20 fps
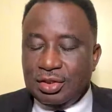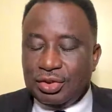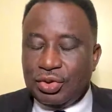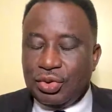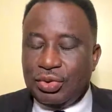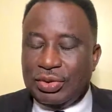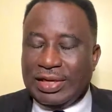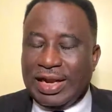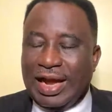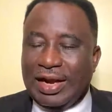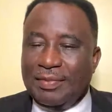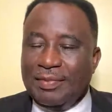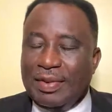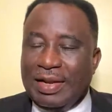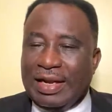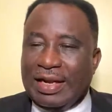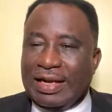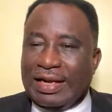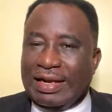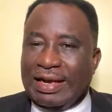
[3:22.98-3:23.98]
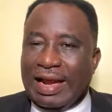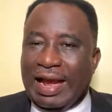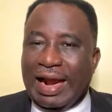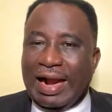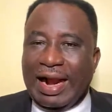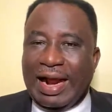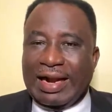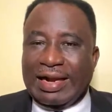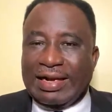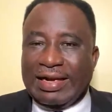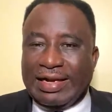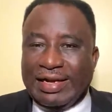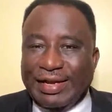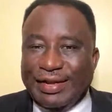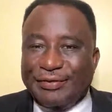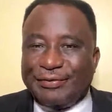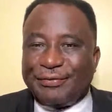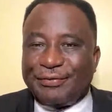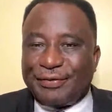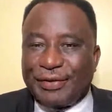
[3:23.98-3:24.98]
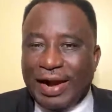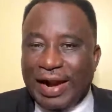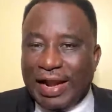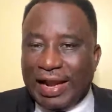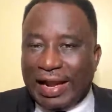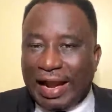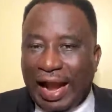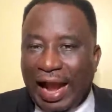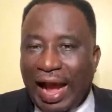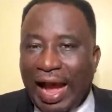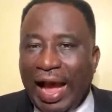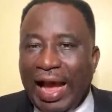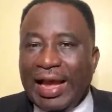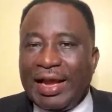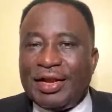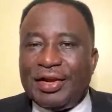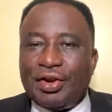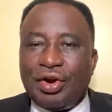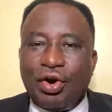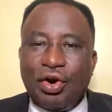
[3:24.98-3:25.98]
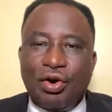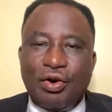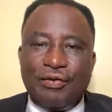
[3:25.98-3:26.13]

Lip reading: So that means there are different kind